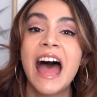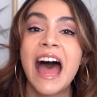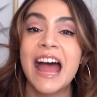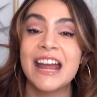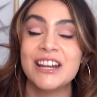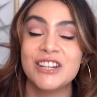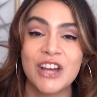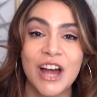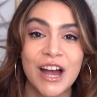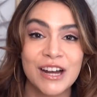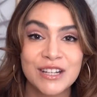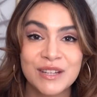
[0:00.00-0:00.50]

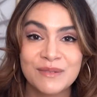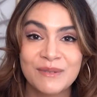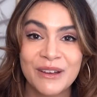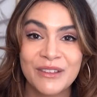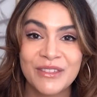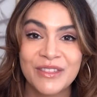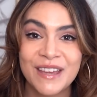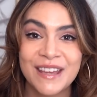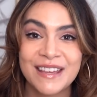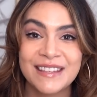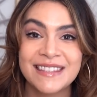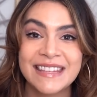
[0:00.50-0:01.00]
I talked talked
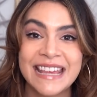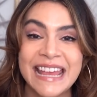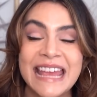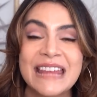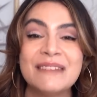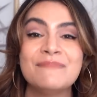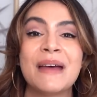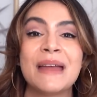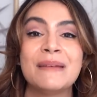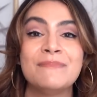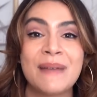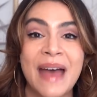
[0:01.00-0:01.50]
about this
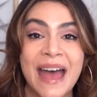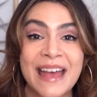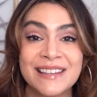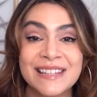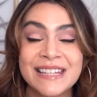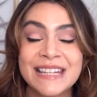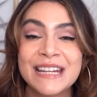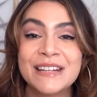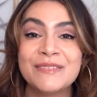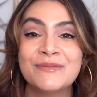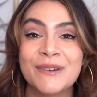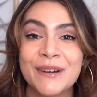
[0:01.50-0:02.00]
in my
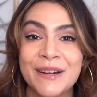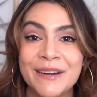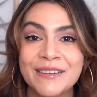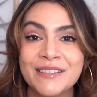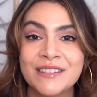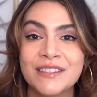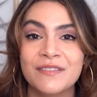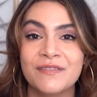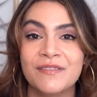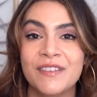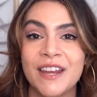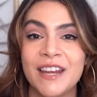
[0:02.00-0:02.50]
best and
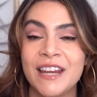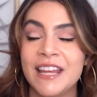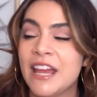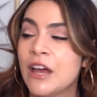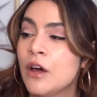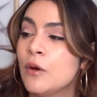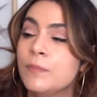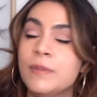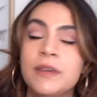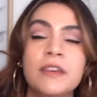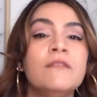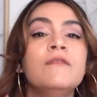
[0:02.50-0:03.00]
worst
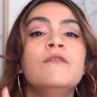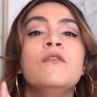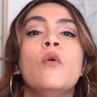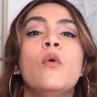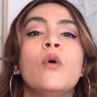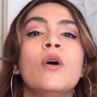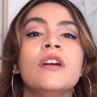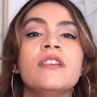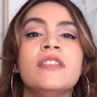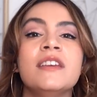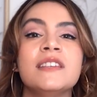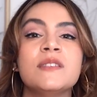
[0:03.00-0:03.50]
video
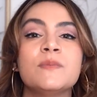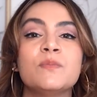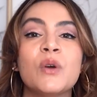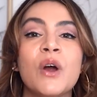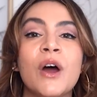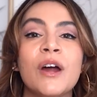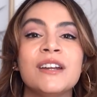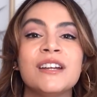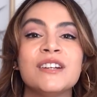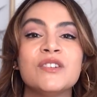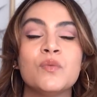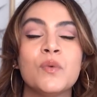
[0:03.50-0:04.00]
before this
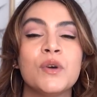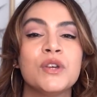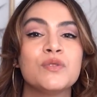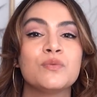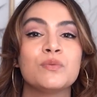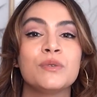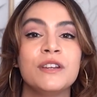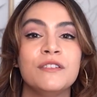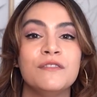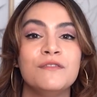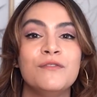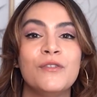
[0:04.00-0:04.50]
product was
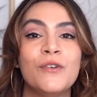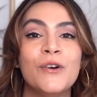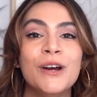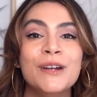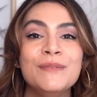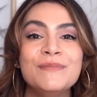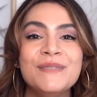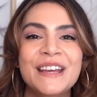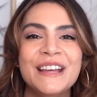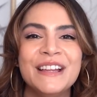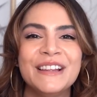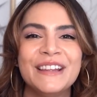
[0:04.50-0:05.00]

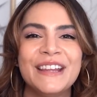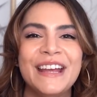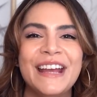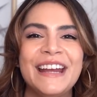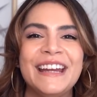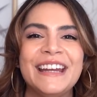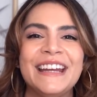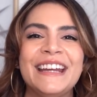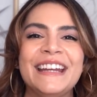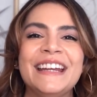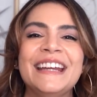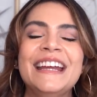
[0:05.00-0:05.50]

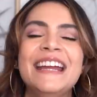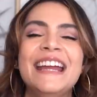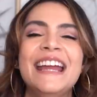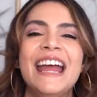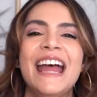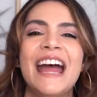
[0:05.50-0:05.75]
reformulated.